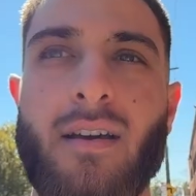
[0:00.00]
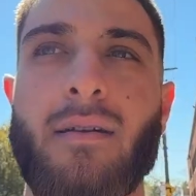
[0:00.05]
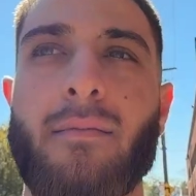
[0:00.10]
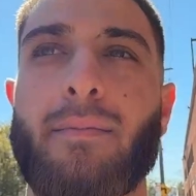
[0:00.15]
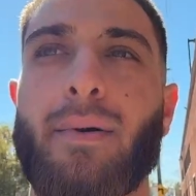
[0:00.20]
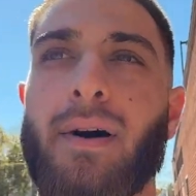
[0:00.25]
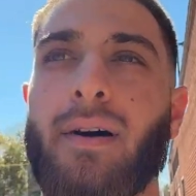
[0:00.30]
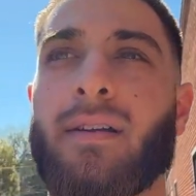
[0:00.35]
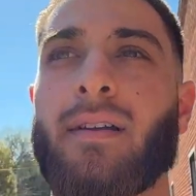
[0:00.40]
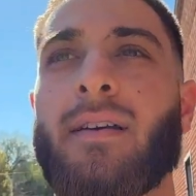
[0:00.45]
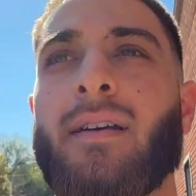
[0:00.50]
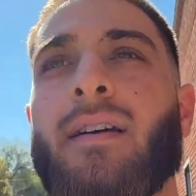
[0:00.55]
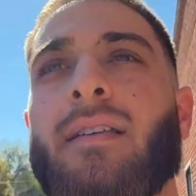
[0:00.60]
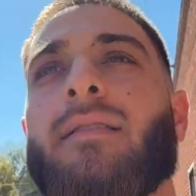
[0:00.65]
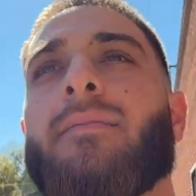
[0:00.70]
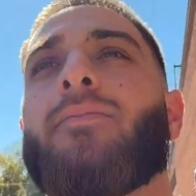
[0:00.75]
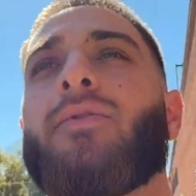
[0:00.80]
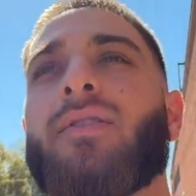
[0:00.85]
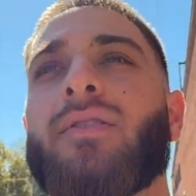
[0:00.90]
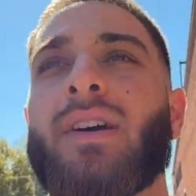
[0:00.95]
But
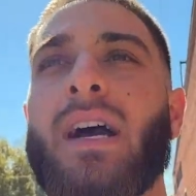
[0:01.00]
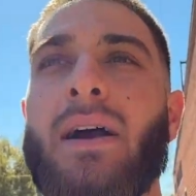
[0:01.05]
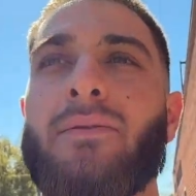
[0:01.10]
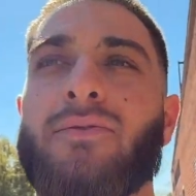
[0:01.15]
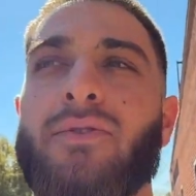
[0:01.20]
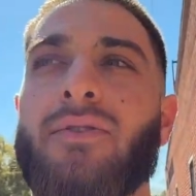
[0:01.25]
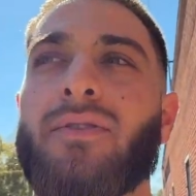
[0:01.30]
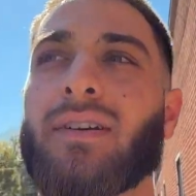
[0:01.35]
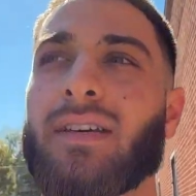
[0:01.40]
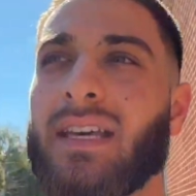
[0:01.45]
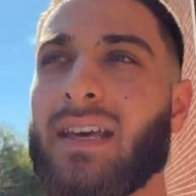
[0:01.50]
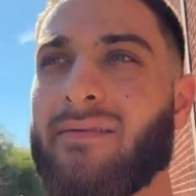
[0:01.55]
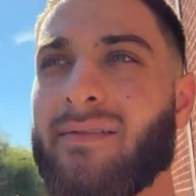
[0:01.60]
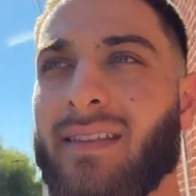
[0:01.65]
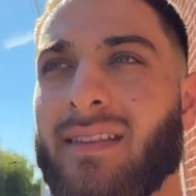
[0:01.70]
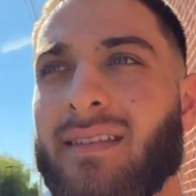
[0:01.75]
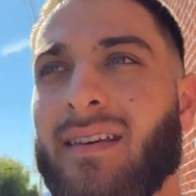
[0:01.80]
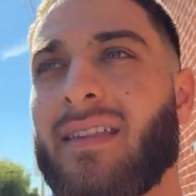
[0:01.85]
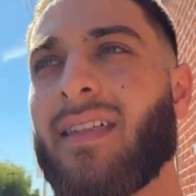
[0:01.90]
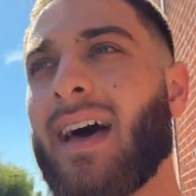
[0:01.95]
the more times we don't give
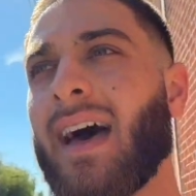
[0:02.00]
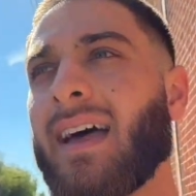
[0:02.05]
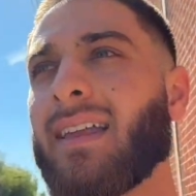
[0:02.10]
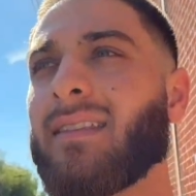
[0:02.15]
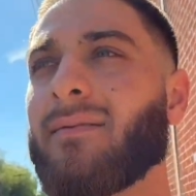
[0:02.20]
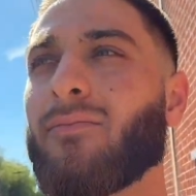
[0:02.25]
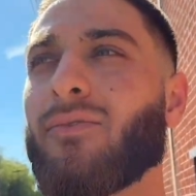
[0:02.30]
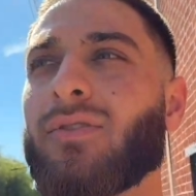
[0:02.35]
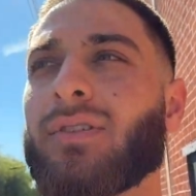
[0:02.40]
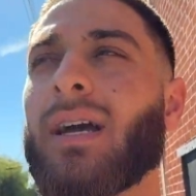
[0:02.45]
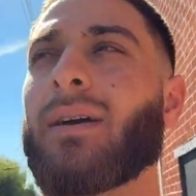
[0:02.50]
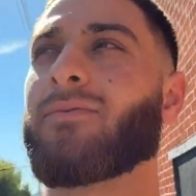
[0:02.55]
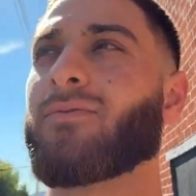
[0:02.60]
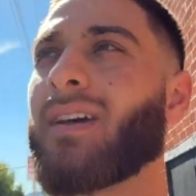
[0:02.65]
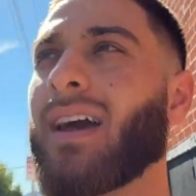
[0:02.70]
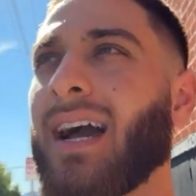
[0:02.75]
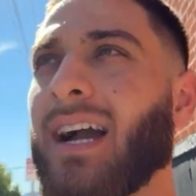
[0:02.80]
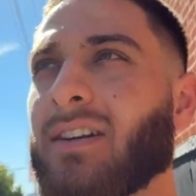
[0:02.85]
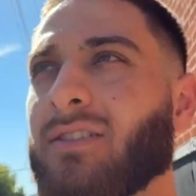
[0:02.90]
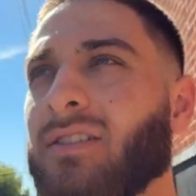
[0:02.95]
into that, the more times
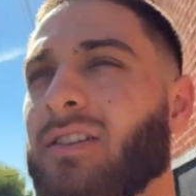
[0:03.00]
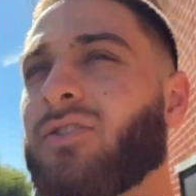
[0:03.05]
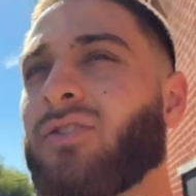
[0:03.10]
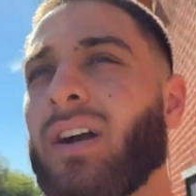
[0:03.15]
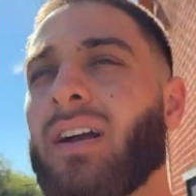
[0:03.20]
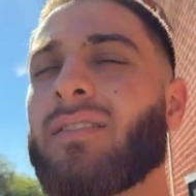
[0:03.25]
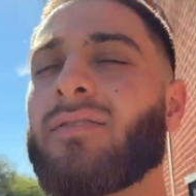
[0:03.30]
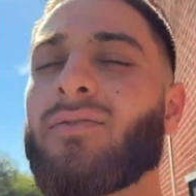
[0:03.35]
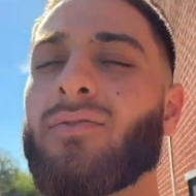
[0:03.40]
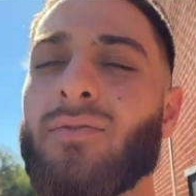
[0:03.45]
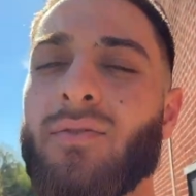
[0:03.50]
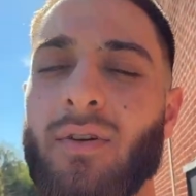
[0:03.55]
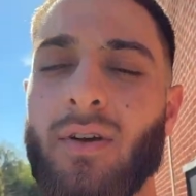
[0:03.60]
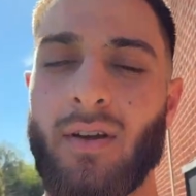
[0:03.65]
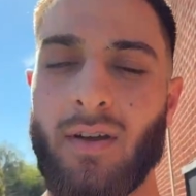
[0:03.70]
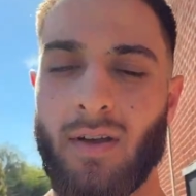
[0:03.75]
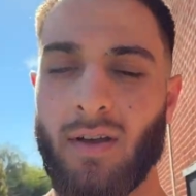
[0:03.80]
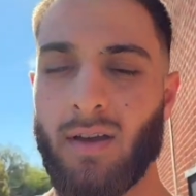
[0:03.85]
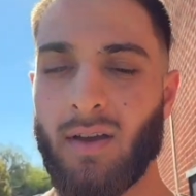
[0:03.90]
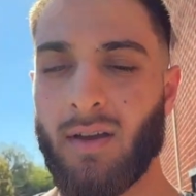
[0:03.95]
we actually try to
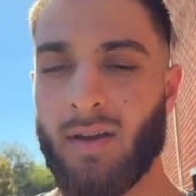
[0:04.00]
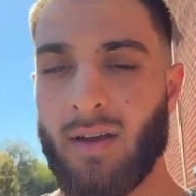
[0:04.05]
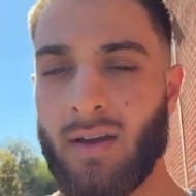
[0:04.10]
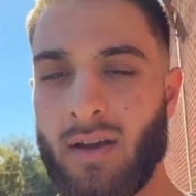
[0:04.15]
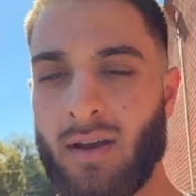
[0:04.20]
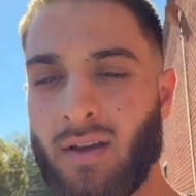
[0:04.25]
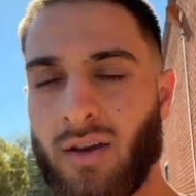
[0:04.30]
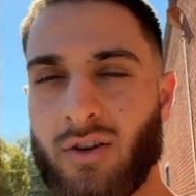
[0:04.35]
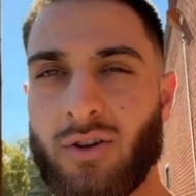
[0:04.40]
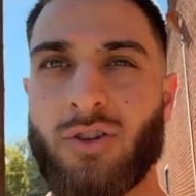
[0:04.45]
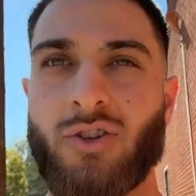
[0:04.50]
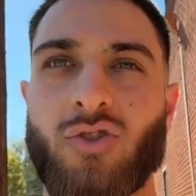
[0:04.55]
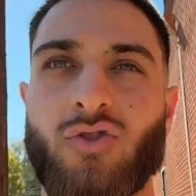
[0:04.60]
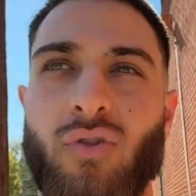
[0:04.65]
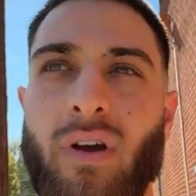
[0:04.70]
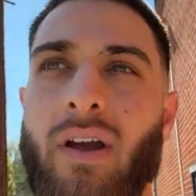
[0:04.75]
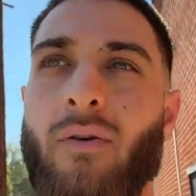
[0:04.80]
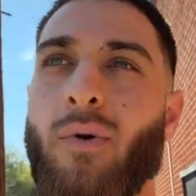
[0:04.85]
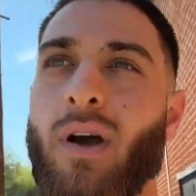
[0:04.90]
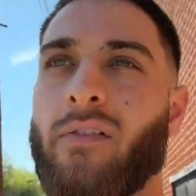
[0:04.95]

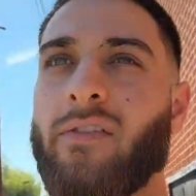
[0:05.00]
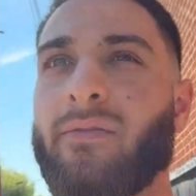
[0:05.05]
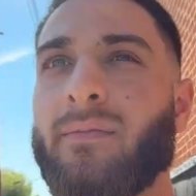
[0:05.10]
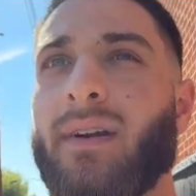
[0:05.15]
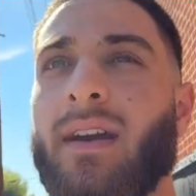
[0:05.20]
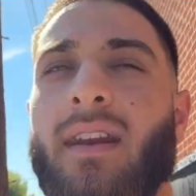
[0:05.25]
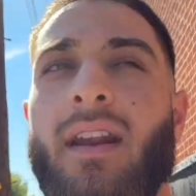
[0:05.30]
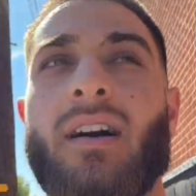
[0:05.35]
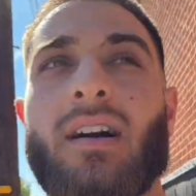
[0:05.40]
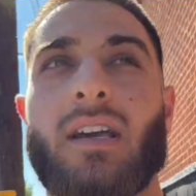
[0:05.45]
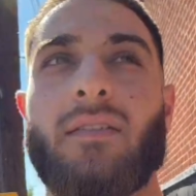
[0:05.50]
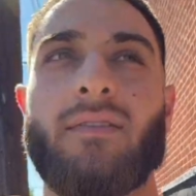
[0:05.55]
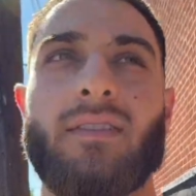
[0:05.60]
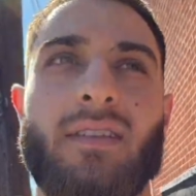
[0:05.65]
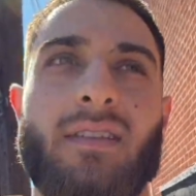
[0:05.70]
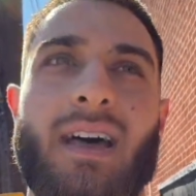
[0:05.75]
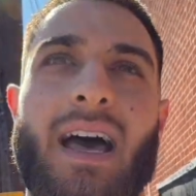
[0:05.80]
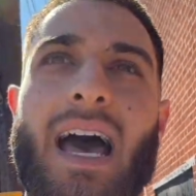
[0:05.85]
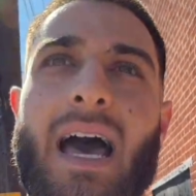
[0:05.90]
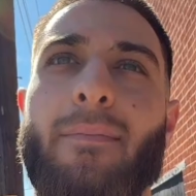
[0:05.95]
stray away from it and not give
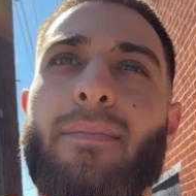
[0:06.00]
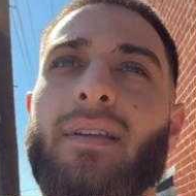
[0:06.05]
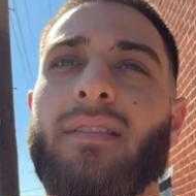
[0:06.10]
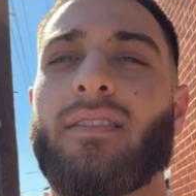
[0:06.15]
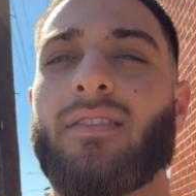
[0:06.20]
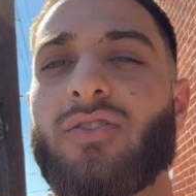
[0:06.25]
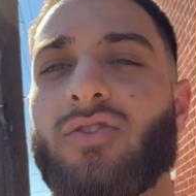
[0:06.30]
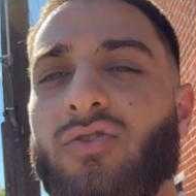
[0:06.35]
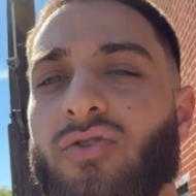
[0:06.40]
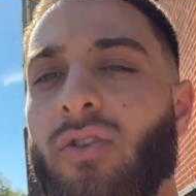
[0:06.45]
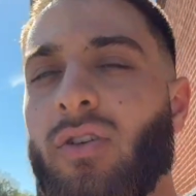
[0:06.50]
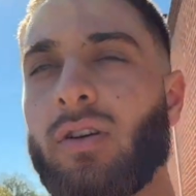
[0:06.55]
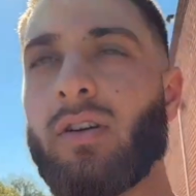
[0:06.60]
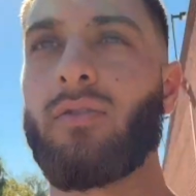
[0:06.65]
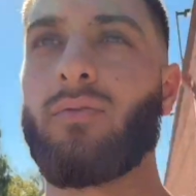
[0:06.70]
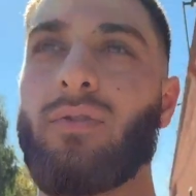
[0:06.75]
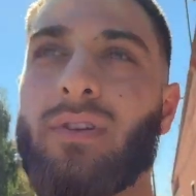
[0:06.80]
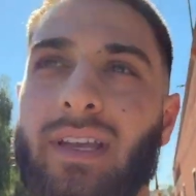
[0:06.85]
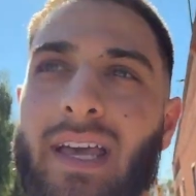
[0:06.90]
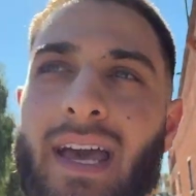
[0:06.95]
into the habit, the
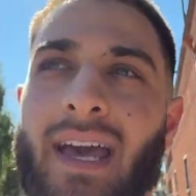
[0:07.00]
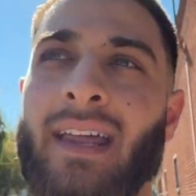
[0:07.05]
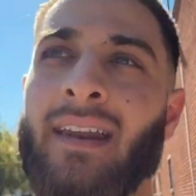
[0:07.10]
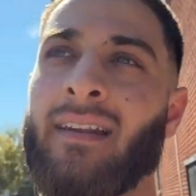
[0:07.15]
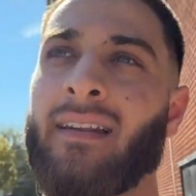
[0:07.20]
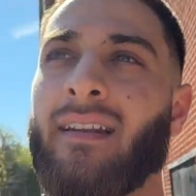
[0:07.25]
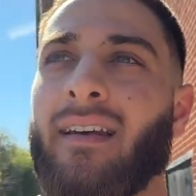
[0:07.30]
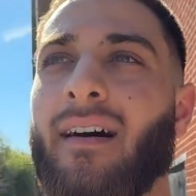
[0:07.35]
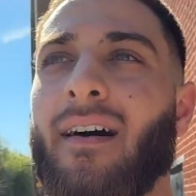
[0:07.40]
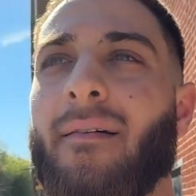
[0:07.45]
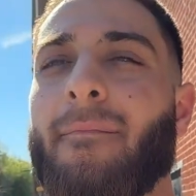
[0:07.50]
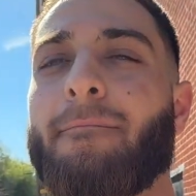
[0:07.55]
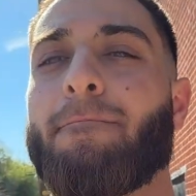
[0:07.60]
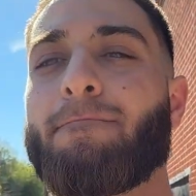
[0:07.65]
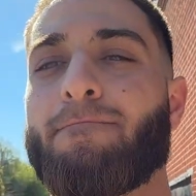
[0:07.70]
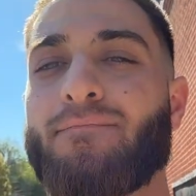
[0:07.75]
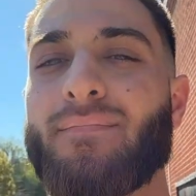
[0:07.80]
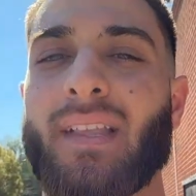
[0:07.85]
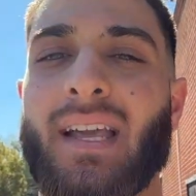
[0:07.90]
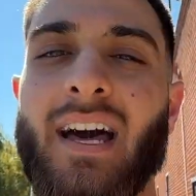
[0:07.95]
stronger we'll get in
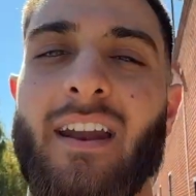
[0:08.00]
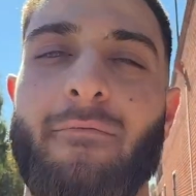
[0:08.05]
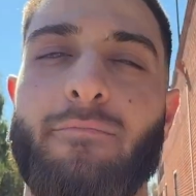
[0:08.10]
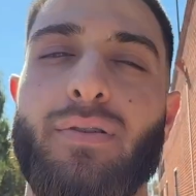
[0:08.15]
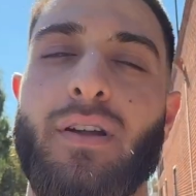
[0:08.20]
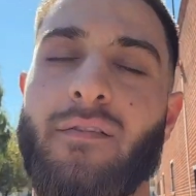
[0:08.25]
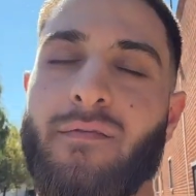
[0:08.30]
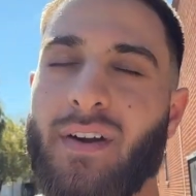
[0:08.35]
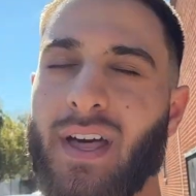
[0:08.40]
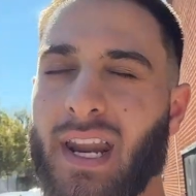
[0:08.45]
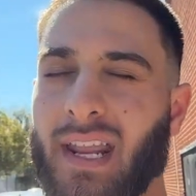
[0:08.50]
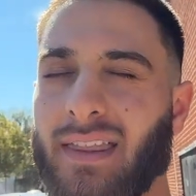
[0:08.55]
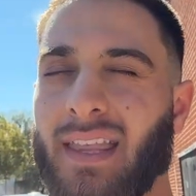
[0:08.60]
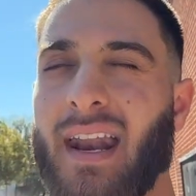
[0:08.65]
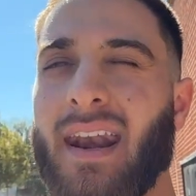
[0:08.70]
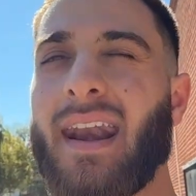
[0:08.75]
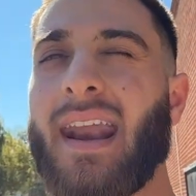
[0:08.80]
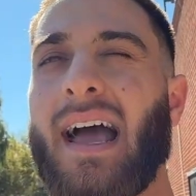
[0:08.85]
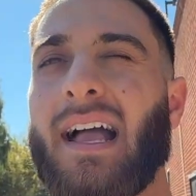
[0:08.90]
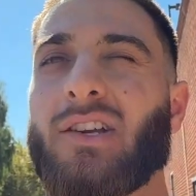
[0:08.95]
kind of preventing
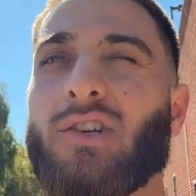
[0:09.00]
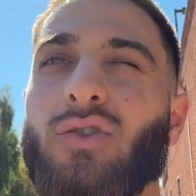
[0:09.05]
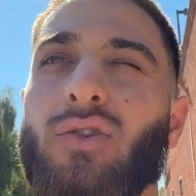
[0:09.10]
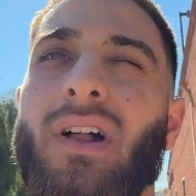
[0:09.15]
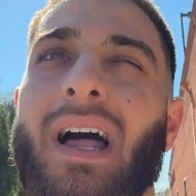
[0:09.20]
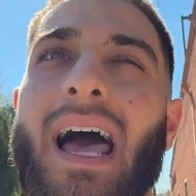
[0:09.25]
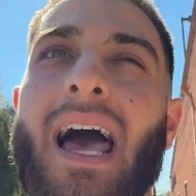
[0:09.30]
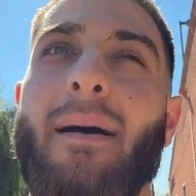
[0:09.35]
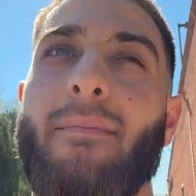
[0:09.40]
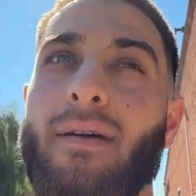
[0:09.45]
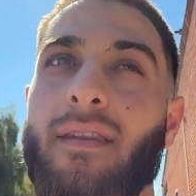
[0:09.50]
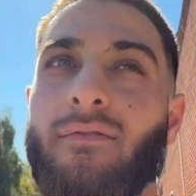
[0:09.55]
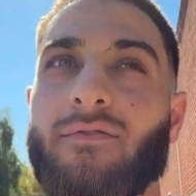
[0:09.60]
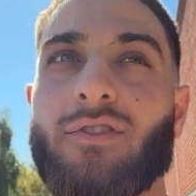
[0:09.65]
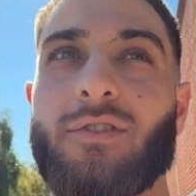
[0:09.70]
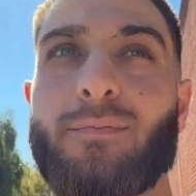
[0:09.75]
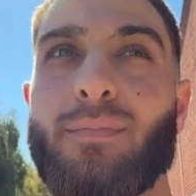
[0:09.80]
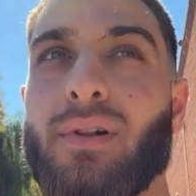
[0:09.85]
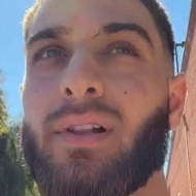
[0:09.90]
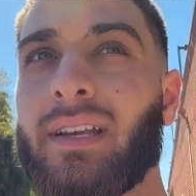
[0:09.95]
that natural habit of
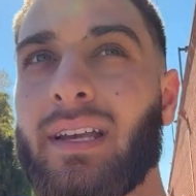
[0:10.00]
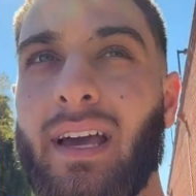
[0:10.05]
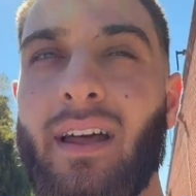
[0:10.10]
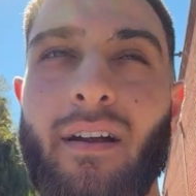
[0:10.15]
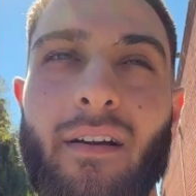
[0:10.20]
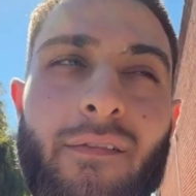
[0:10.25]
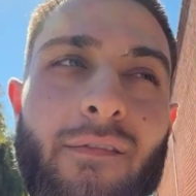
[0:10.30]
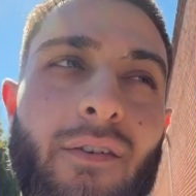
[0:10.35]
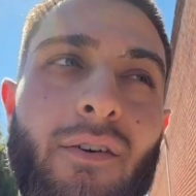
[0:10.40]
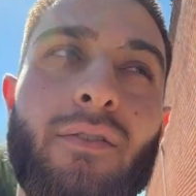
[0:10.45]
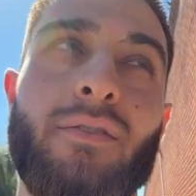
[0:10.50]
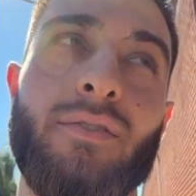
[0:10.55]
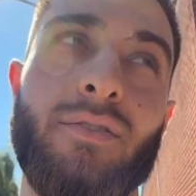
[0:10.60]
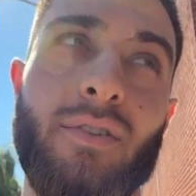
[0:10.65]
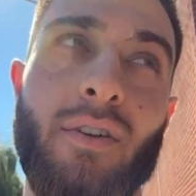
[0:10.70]
just pulling at our phone.